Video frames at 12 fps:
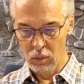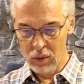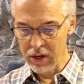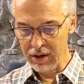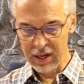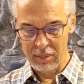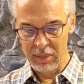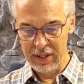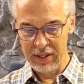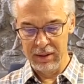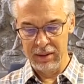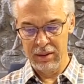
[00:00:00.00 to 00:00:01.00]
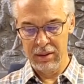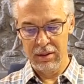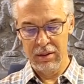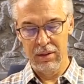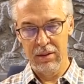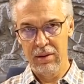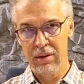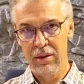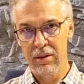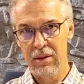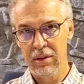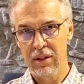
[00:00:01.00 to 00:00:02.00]
We are not being
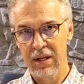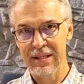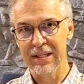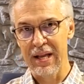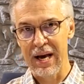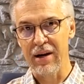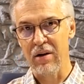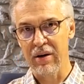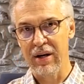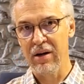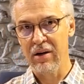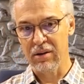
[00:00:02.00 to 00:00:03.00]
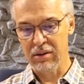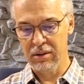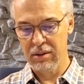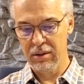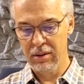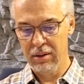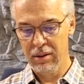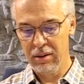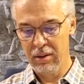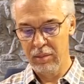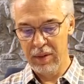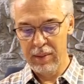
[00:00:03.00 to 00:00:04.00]
his light on a hill.
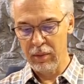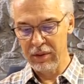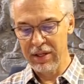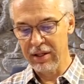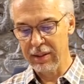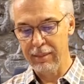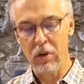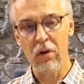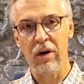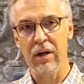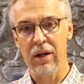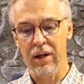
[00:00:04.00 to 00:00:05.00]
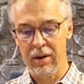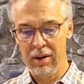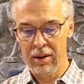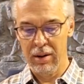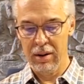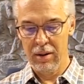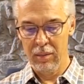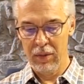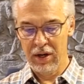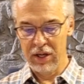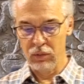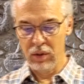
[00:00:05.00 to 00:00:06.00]
People need community
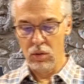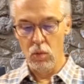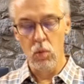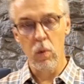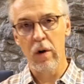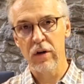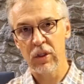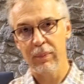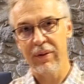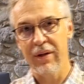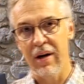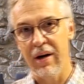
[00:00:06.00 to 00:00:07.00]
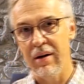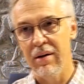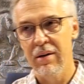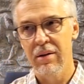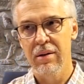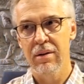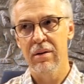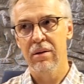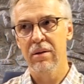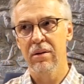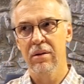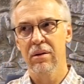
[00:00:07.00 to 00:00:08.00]
because we worship a God
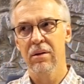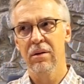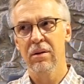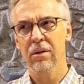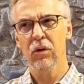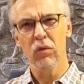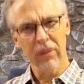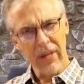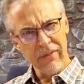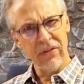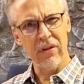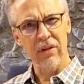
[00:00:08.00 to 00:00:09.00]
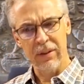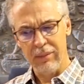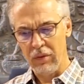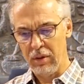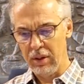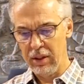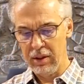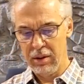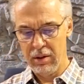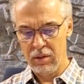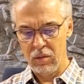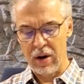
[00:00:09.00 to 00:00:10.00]
who lives in community,
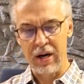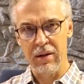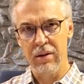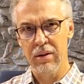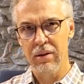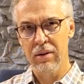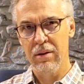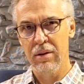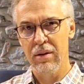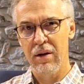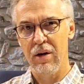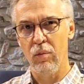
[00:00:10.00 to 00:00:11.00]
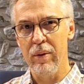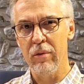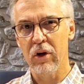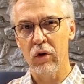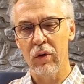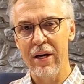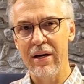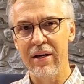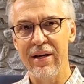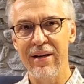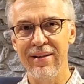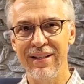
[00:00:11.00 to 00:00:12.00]
right? And we were created
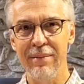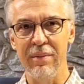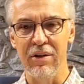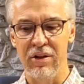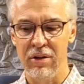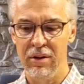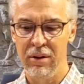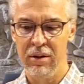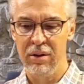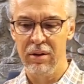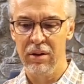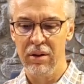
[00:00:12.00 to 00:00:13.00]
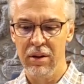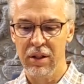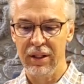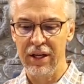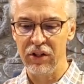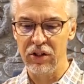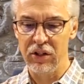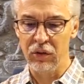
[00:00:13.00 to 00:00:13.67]
in his image. Galatians